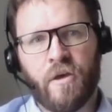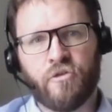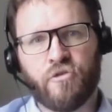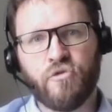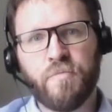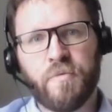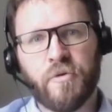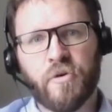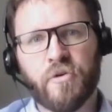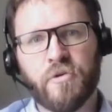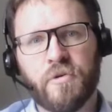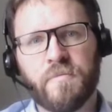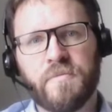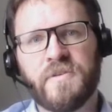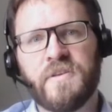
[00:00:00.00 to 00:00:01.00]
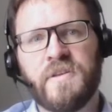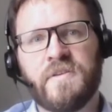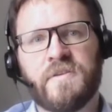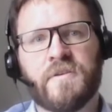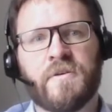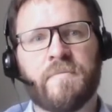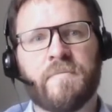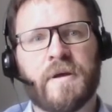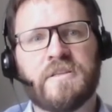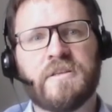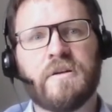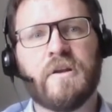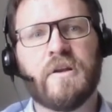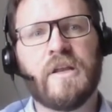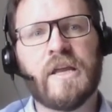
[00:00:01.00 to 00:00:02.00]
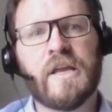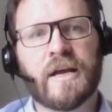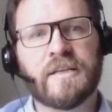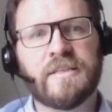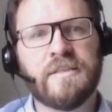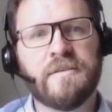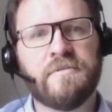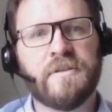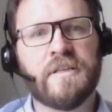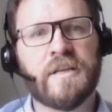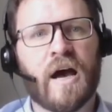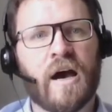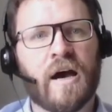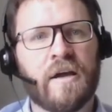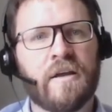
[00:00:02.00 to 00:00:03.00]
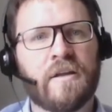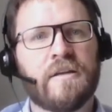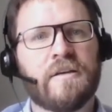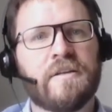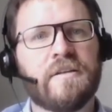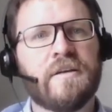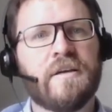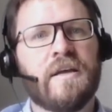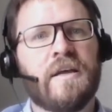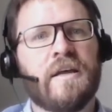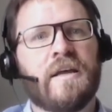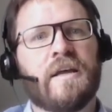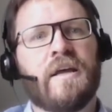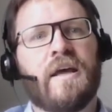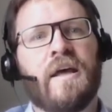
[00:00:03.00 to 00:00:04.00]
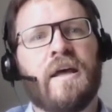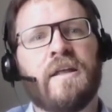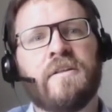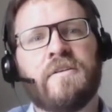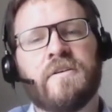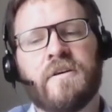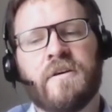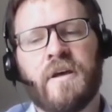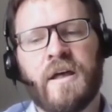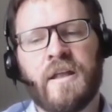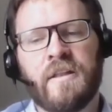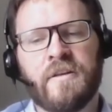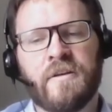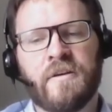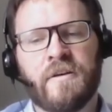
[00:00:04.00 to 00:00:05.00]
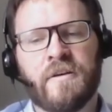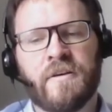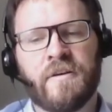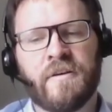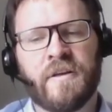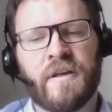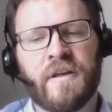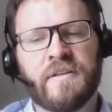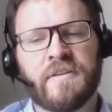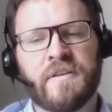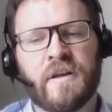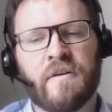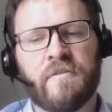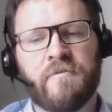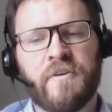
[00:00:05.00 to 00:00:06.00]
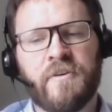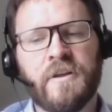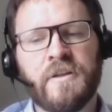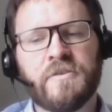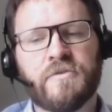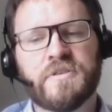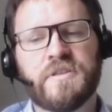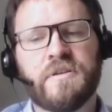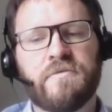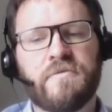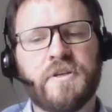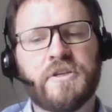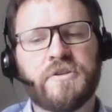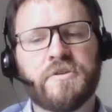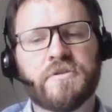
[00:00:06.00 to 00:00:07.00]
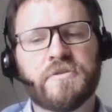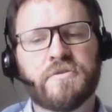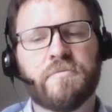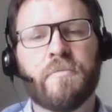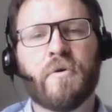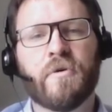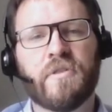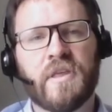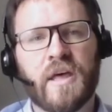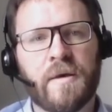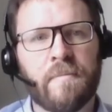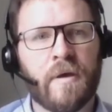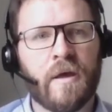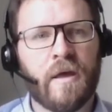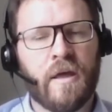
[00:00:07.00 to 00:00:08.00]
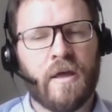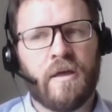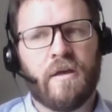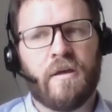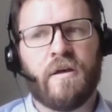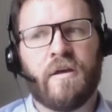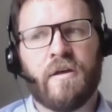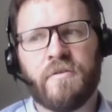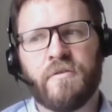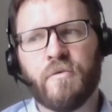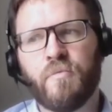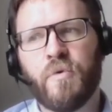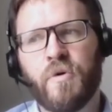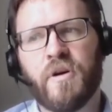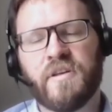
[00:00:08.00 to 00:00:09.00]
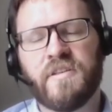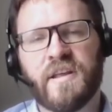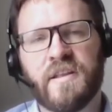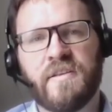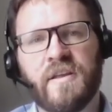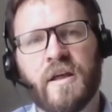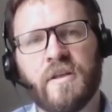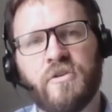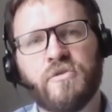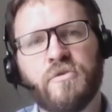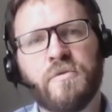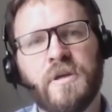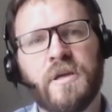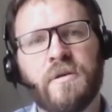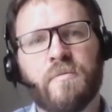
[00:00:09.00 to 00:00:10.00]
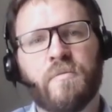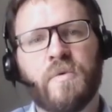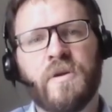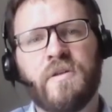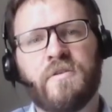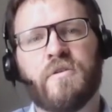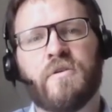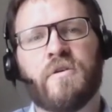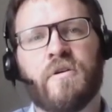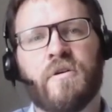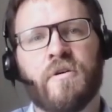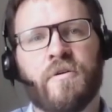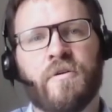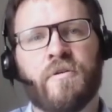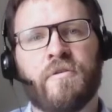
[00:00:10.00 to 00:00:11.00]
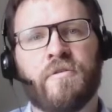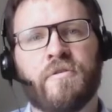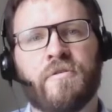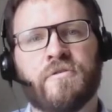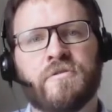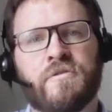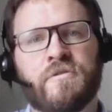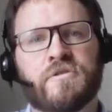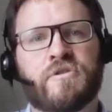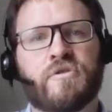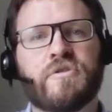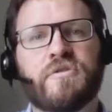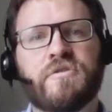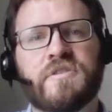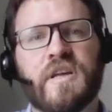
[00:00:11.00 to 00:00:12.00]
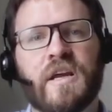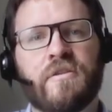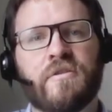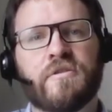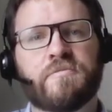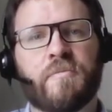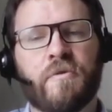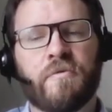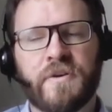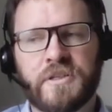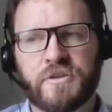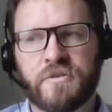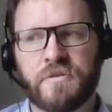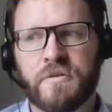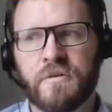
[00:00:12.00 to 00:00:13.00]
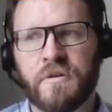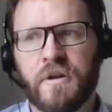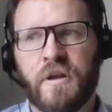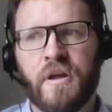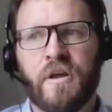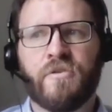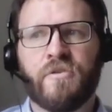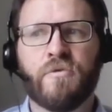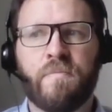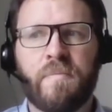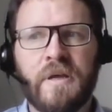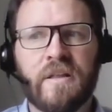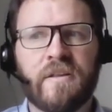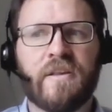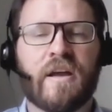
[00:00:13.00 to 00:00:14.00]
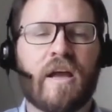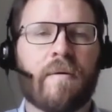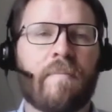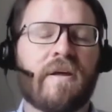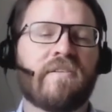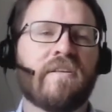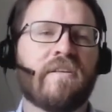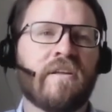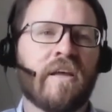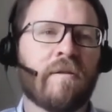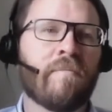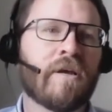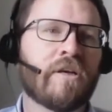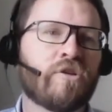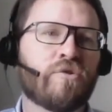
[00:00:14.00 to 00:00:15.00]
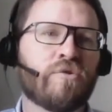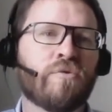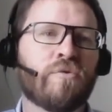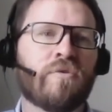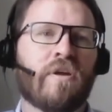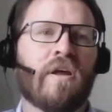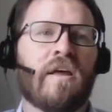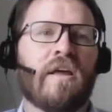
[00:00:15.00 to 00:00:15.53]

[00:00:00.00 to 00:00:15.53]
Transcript: Super Homes is particularly active in Ireland, and there are very interesting features among them. The work that they are doing with the construction sector's professional to build the capacity and make sure